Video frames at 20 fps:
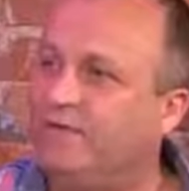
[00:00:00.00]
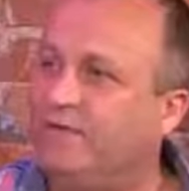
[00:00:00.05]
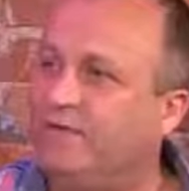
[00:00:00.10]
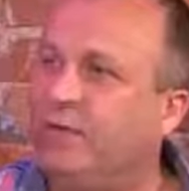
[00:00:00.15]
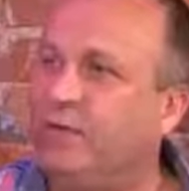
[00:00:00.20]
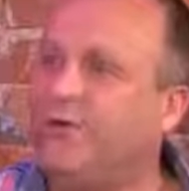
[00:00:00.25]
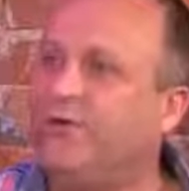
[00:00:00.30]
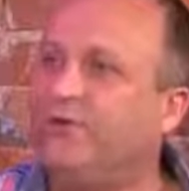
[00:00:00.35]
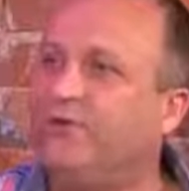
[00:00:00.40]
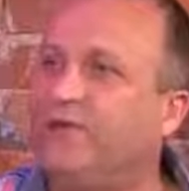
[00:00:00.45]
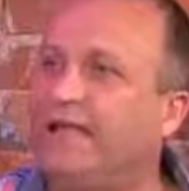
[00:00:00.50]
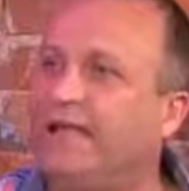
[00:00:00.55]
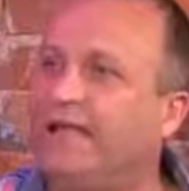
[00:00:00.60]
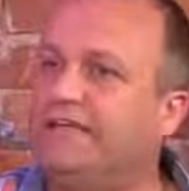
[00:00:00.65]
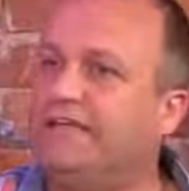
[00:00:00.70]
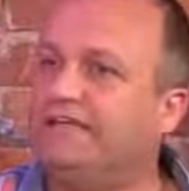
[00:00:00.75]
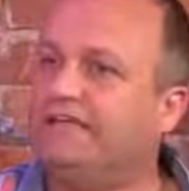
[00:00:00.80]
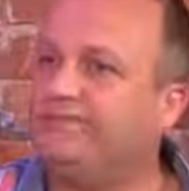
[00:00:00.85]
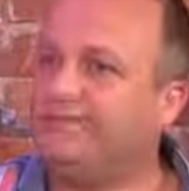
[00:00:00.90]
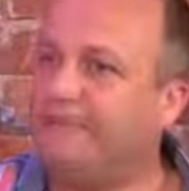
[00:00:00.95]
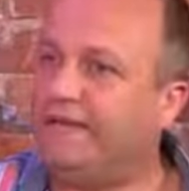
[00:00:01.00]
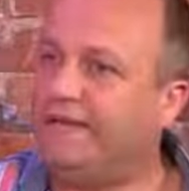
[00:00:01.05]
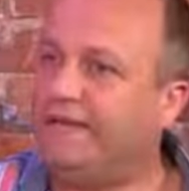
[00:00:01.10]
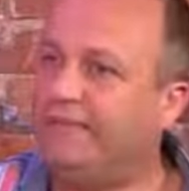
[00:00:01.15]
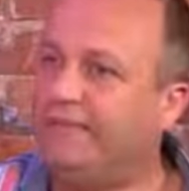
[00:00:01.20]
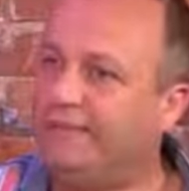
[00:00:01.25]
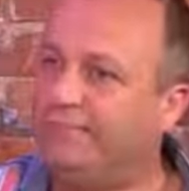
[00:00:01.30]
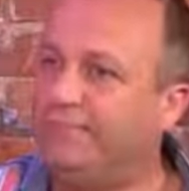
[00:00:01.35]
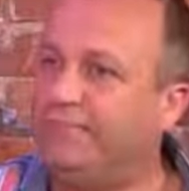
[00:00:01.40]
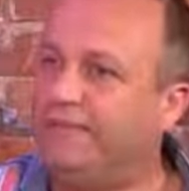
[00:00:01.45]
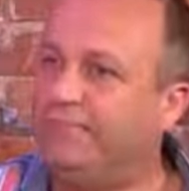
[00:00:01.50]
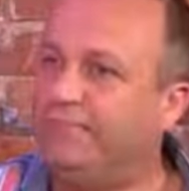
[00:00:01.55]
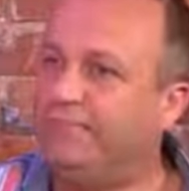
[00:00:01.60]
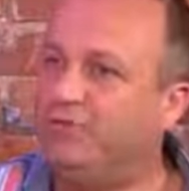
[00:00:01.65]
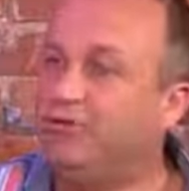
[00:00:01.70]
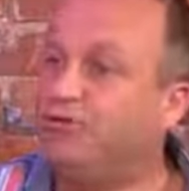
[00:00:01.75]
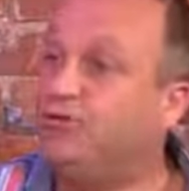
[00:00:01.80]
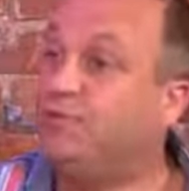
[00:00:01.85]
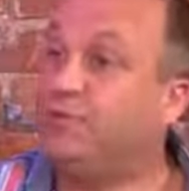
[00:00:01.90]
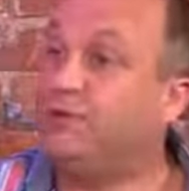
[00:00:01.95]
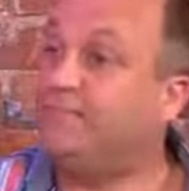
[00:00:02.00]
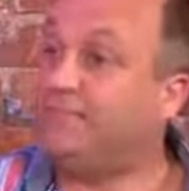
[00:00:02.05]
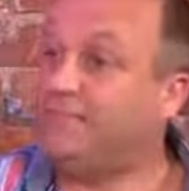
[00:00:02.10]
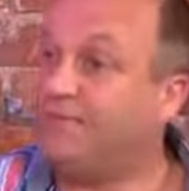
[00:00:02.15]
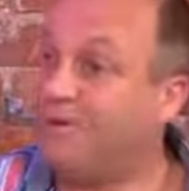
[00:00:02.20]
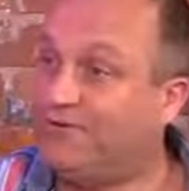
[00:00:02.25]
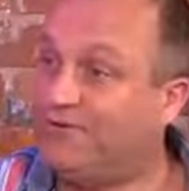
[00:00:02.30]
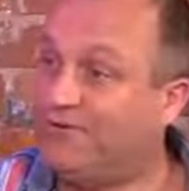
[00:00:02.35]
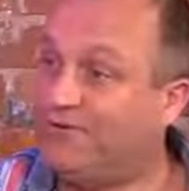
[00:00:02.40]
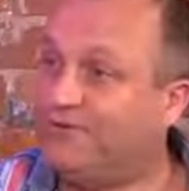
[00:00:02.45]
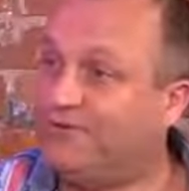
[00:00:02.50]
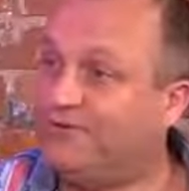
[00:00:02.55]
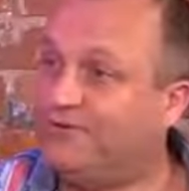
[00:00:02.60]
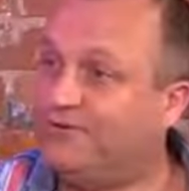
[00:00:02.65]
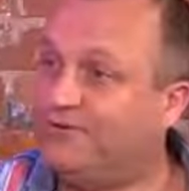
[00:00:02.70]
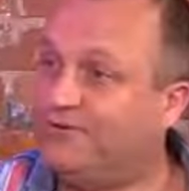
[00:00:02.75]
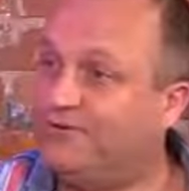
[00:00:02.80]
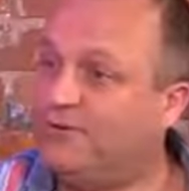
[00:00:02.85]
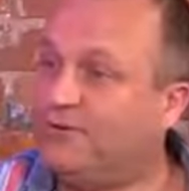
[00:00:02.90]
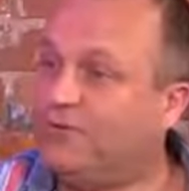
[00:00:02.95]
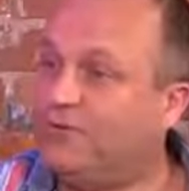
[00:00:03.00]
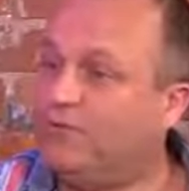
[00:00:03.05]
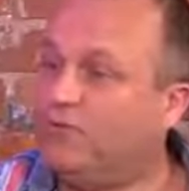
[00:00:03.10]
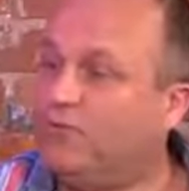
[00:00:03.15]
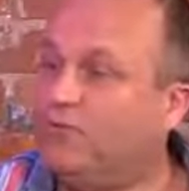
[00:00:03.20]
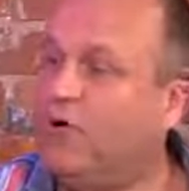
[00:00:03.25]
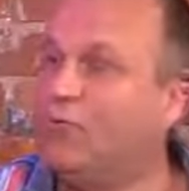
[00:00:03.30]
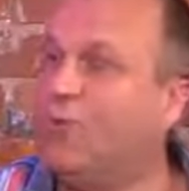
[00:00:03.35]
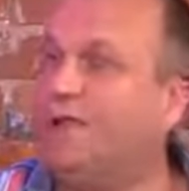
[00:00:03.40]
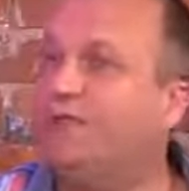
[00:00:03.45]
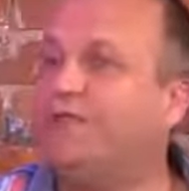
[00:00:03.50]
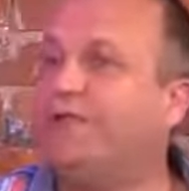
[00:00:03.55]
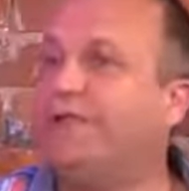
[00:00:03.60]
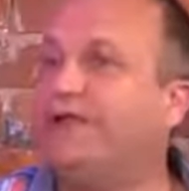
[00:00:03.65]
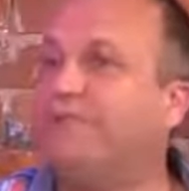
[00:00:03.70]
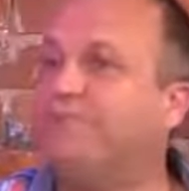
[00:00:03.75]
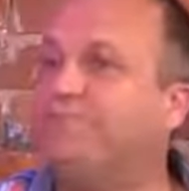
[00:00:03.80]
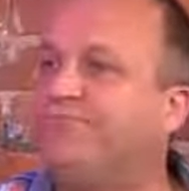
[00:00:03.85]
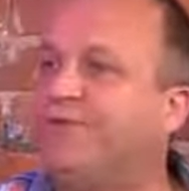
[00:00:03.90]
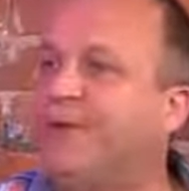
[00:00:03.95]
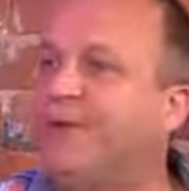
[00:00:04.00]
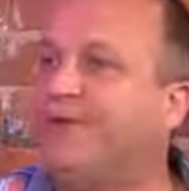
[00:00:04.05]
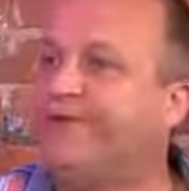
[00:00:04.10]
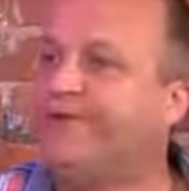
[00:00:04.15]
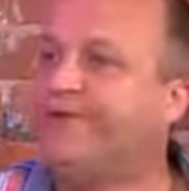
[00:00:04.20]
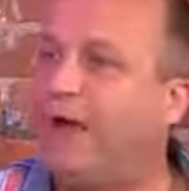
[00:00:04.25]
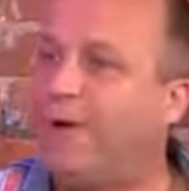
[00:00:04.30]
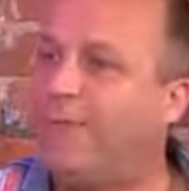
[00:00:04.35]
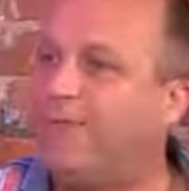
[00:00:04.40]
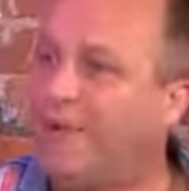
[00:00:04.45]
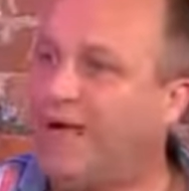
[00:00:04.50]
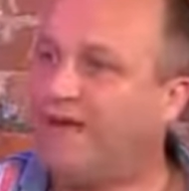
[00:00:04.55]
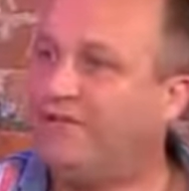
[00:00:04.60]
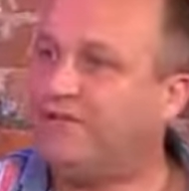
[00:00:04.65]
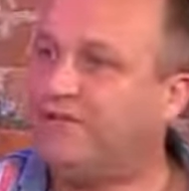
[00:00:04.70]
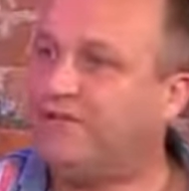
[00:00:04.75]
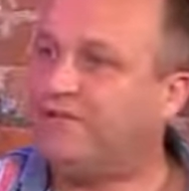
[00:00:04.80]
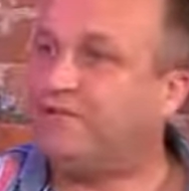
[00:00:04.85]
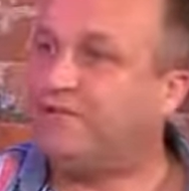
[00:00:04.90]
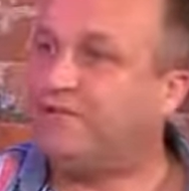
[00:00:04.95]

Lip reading: What we're good at is speaking to people who don't want to be spoken to. What we're good at is breaking down barriers with